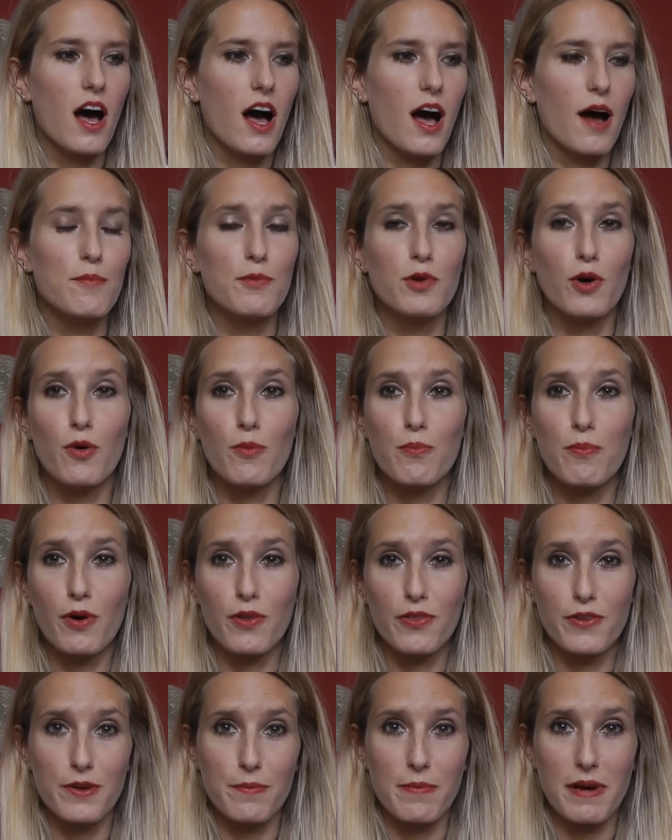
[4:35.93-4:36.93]
I'm not
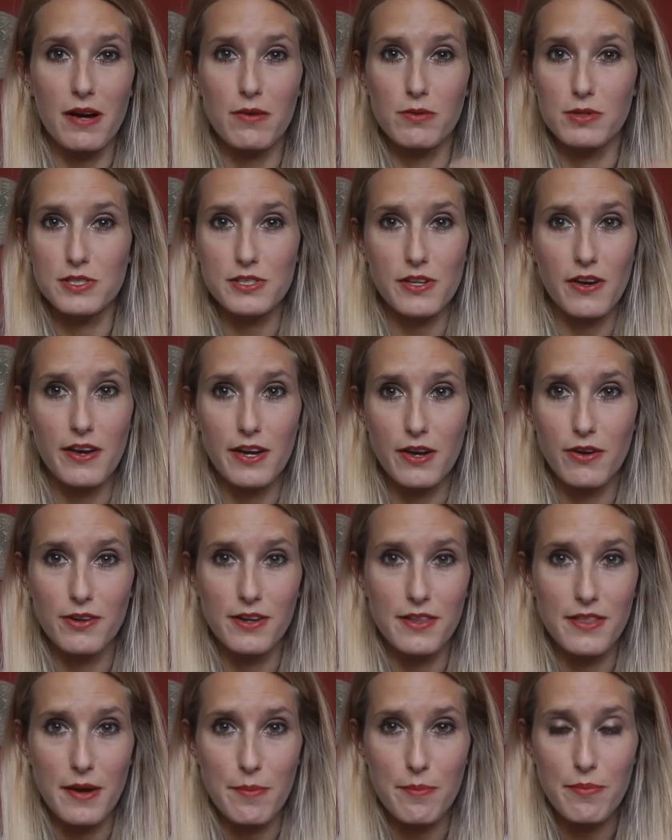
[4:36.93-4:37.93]
bothered about what's going on
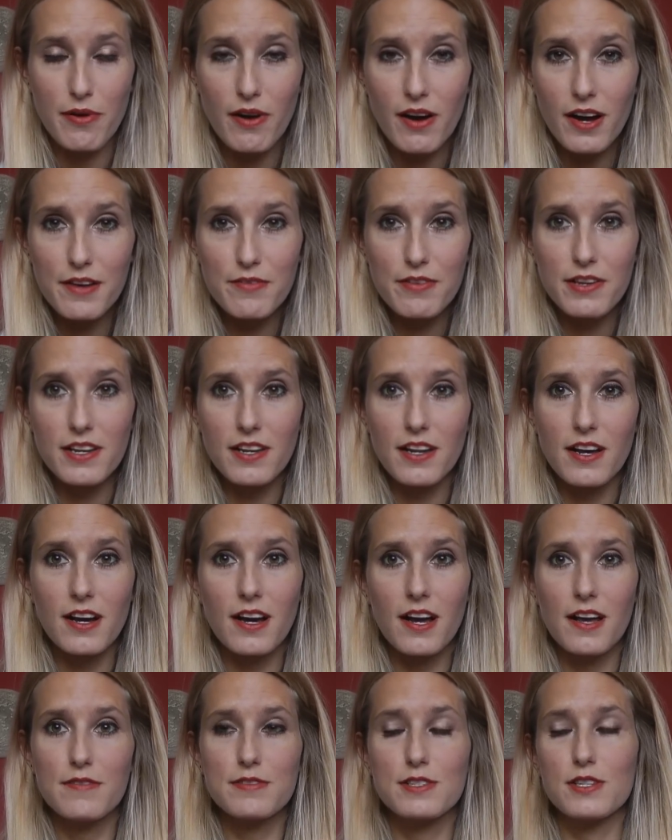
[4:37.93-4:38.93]
in their private
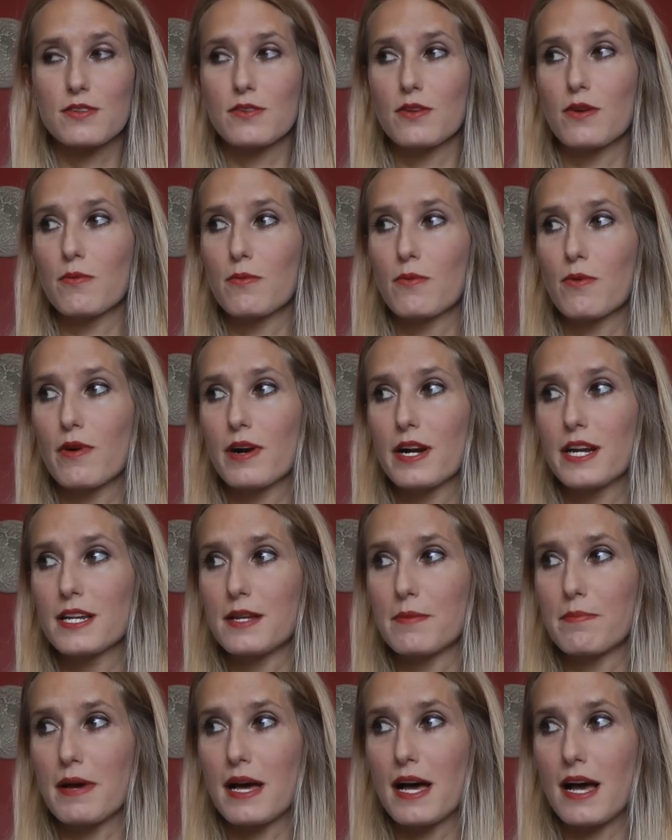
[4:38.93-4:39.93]
lives. I'm not worried
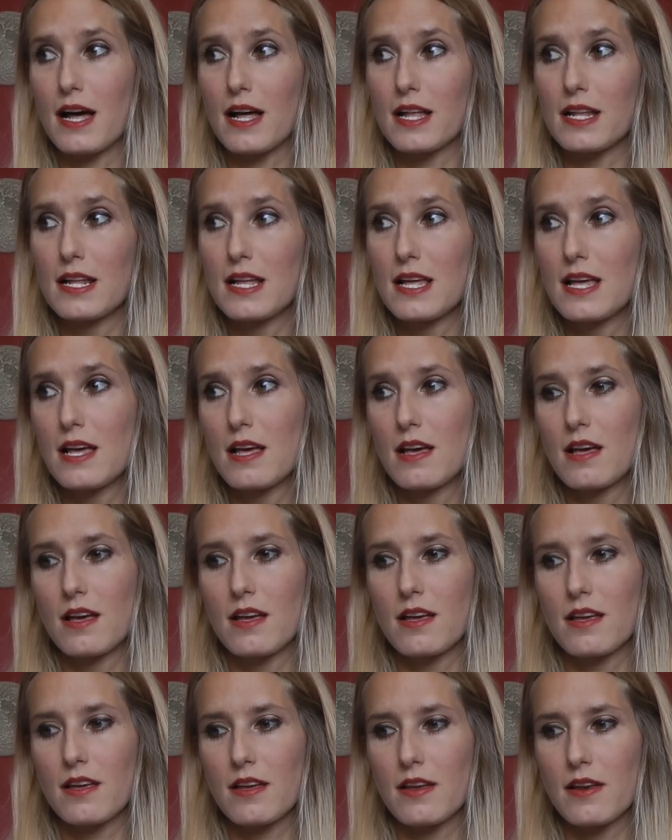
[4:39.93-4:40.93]
about,
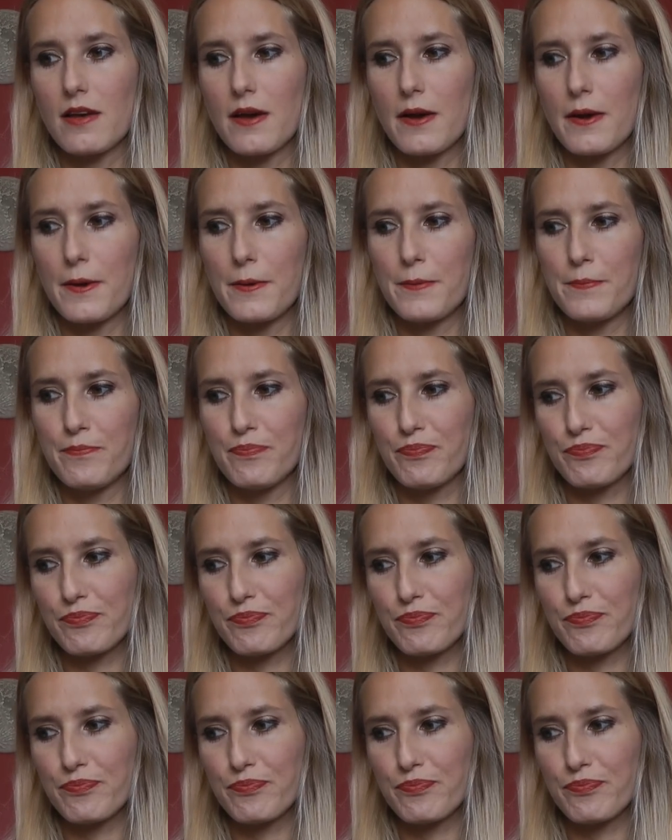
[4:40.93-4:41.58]
you know,